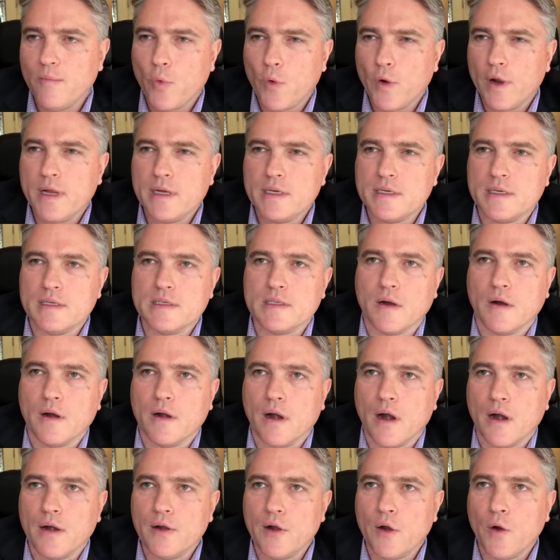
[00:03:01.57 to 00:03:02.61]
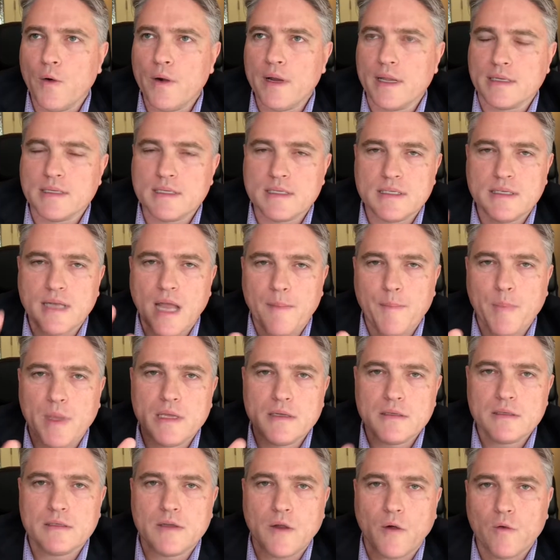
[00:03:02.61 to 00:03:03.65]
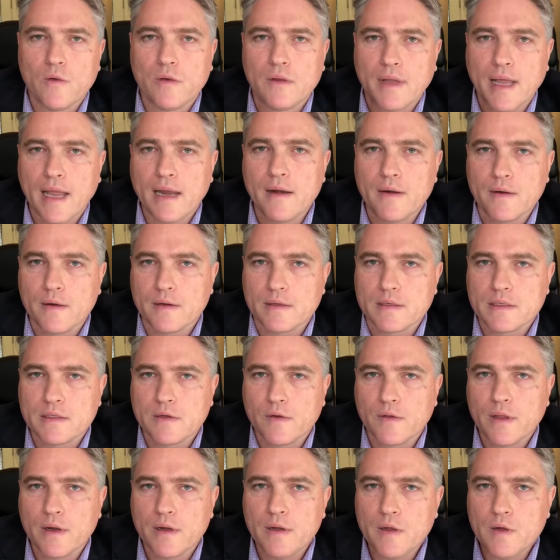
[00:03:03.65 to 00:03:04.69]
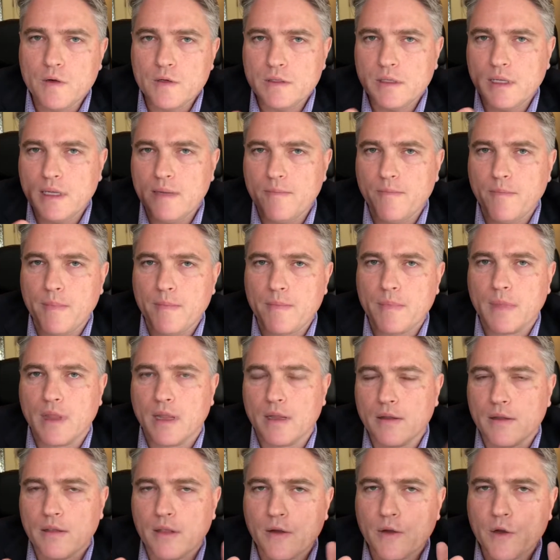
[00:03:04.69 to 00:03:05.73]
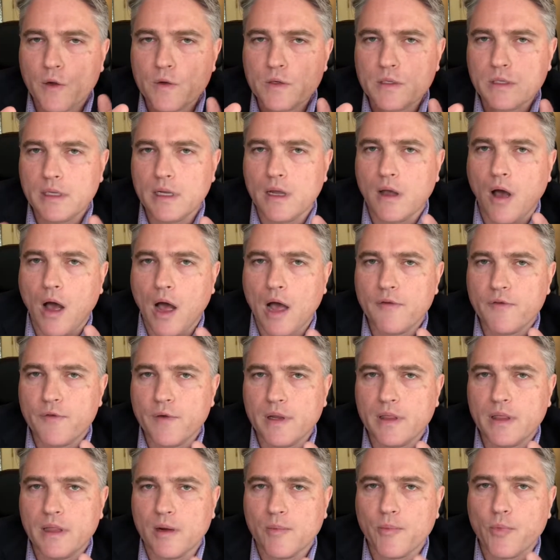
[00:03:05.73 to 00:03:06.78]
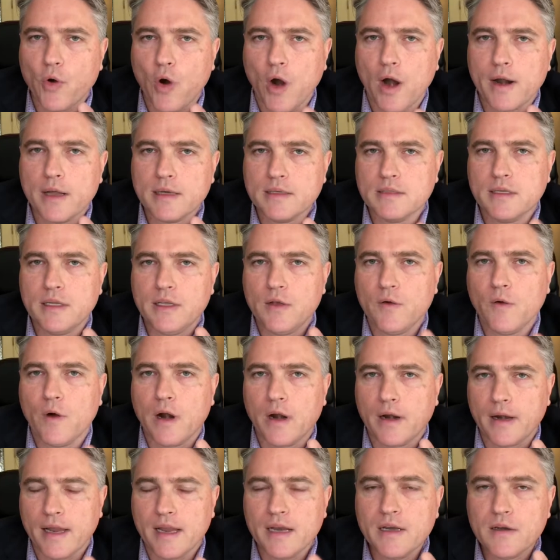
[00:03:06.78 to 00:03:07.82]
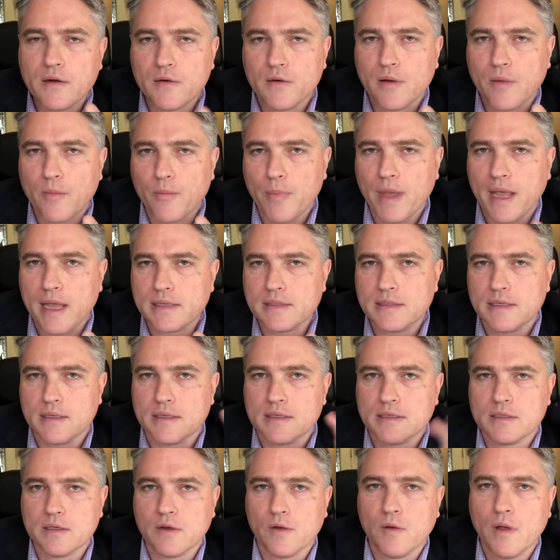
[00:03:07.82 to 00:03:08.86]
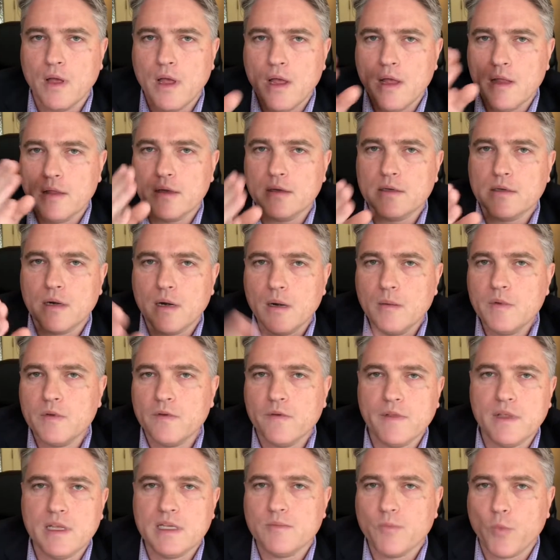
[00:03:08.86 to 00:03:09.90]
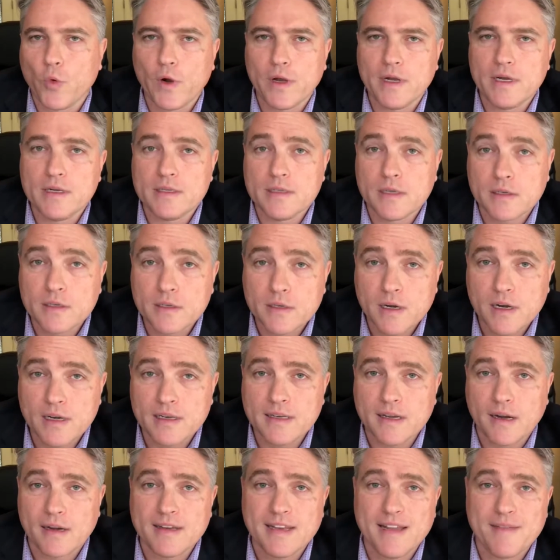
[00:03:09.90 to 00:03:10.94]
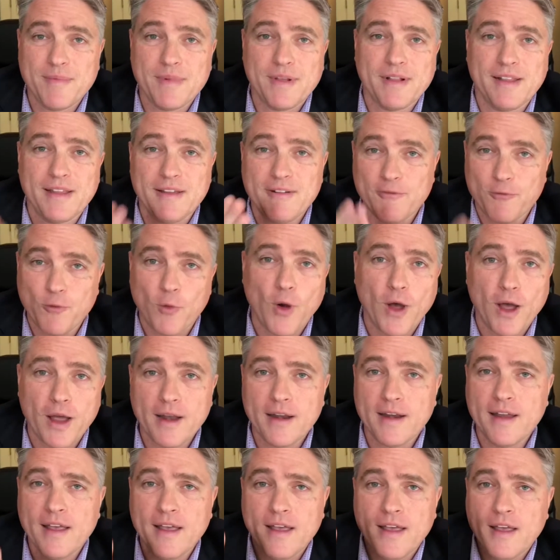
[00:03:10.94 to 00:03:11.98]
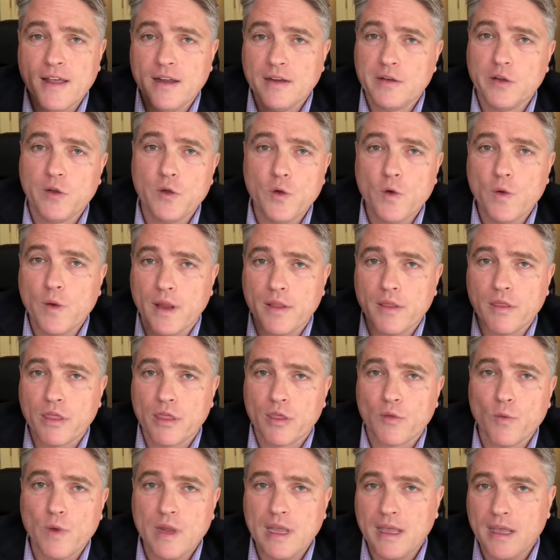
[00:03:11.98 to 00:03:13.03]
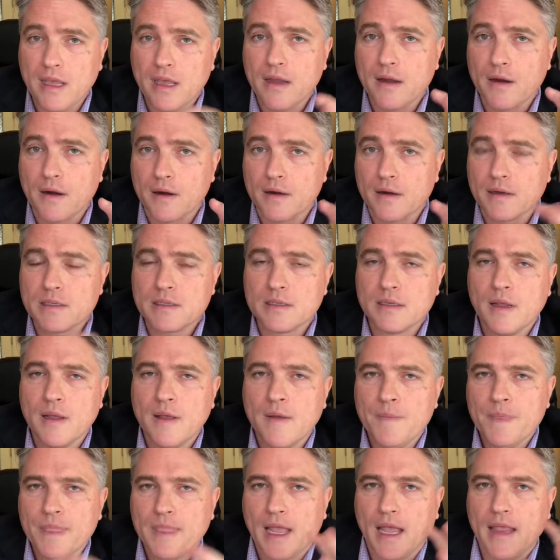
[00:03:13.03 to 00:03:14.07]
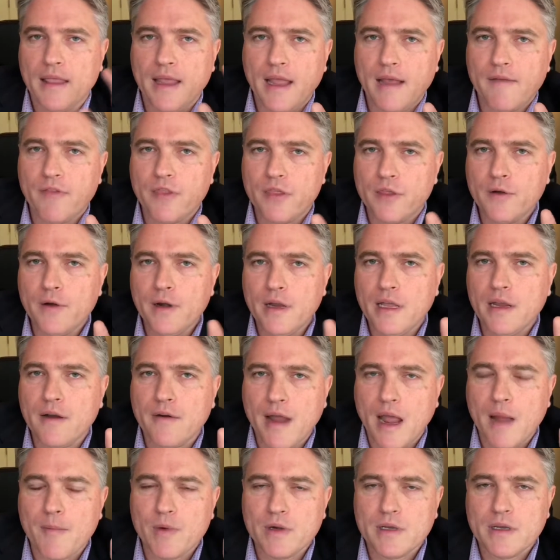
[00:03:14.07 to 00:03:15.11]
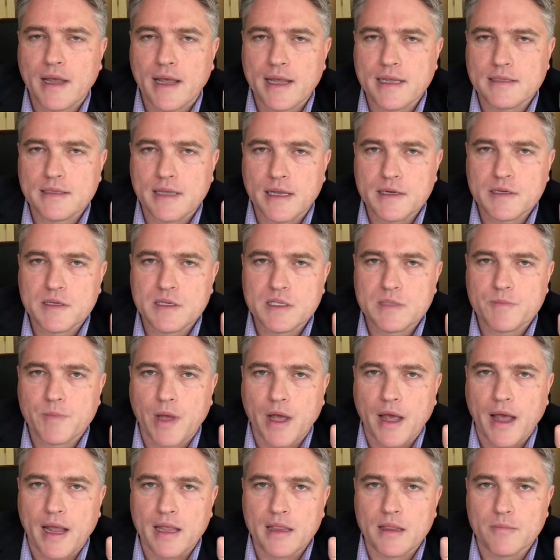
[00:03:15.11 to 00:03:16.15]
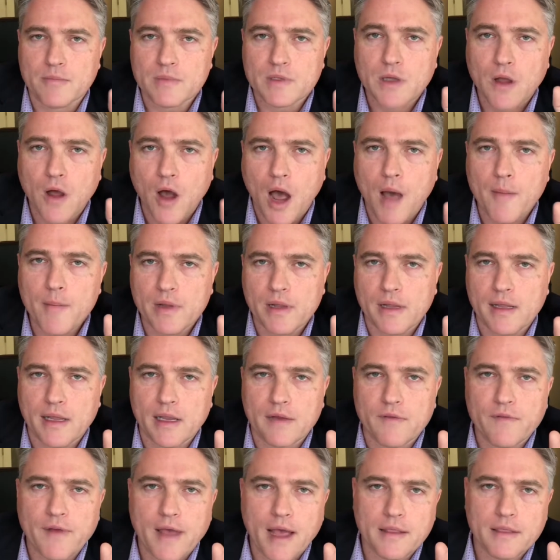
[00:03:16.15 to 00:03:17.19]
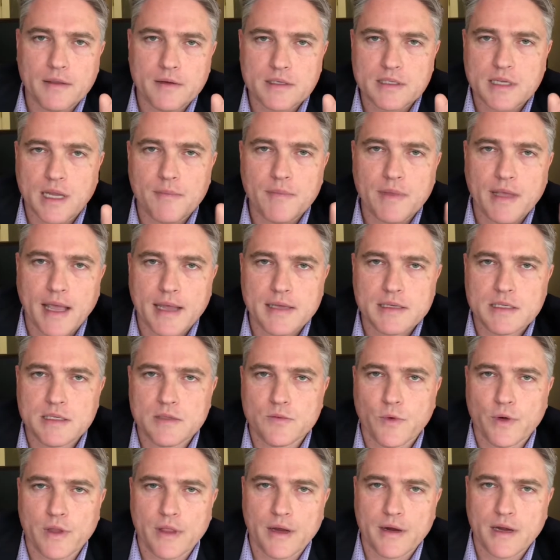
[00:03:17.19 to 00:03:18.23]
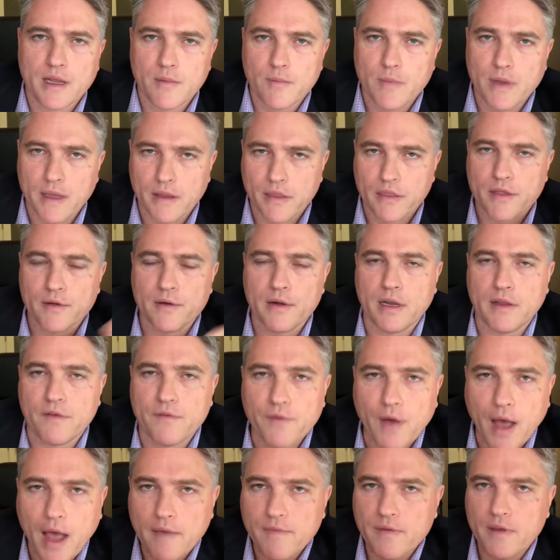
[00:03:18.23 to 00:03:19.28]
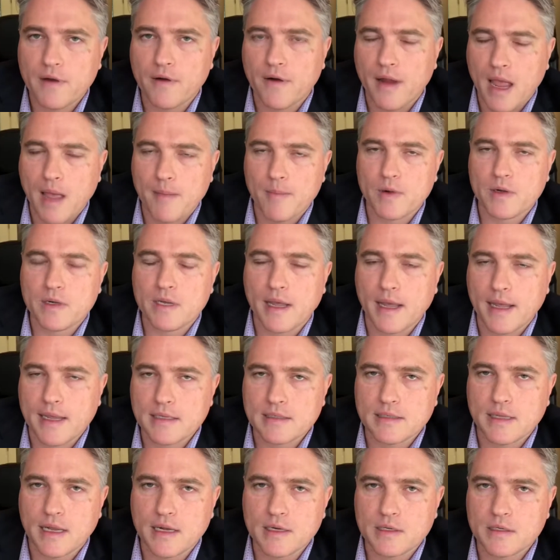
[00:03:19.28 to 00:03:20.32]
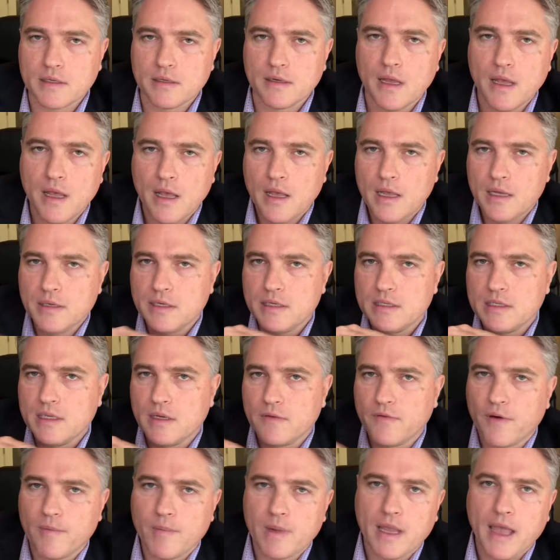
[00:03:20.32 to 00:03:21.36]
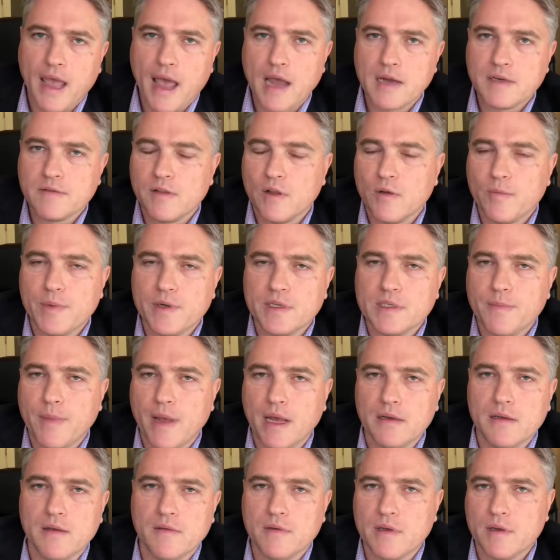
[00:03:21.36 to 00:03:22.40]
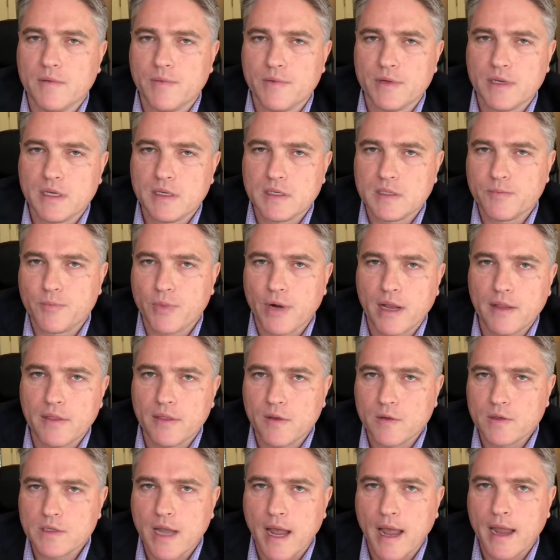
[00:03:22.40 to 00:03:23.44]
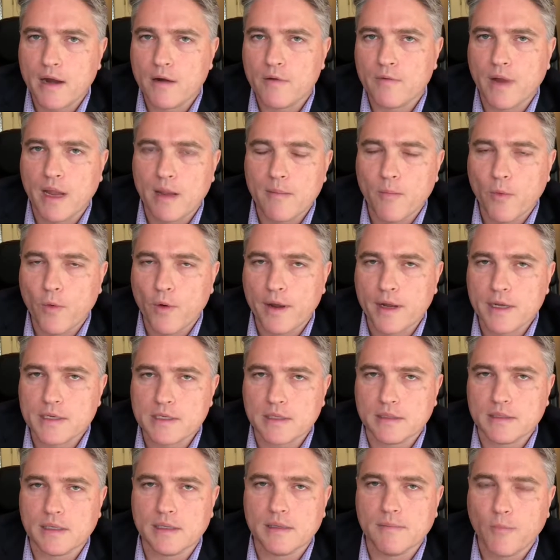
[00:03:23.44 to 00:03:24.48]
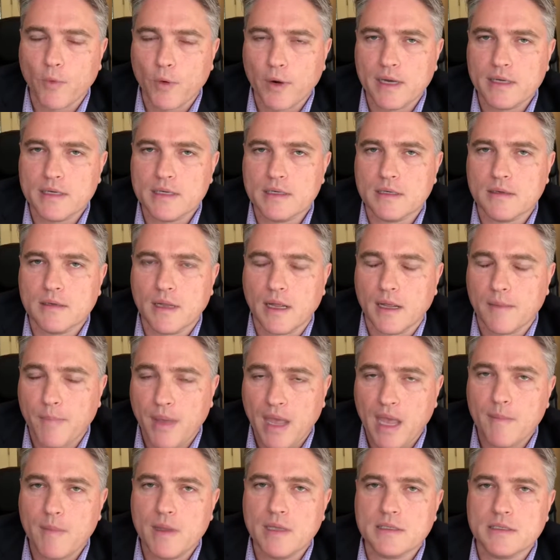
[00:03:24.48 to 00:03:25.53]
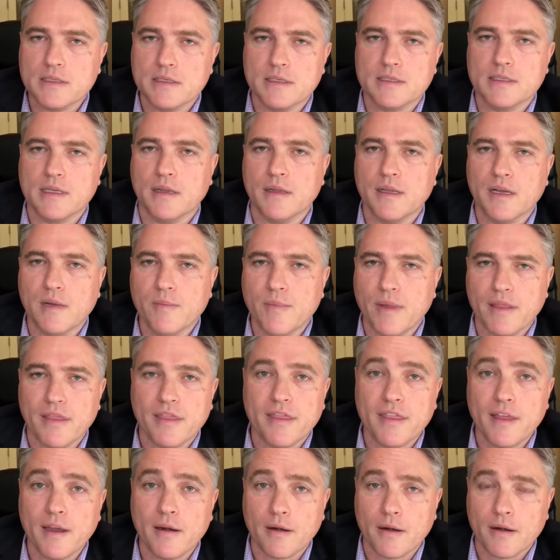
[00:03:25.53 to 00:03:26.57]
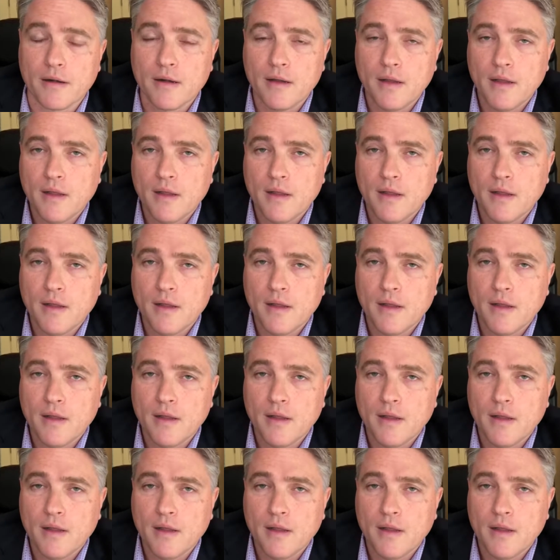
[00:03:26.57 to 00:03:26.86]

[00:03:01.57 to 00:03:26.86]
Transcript: mortgages are known as stepping stone lenders. So they're usually offering their products to you on an interim basis. So the terms for these mortgages are typically 1, 2, and 3 years. And they have 30-year amortizations behind them, commonly. In fact, there's some cases where there can be a 35-year amortization, just from a cash flow perspective to spread those higher rate mortgage payments just a little bit thinner.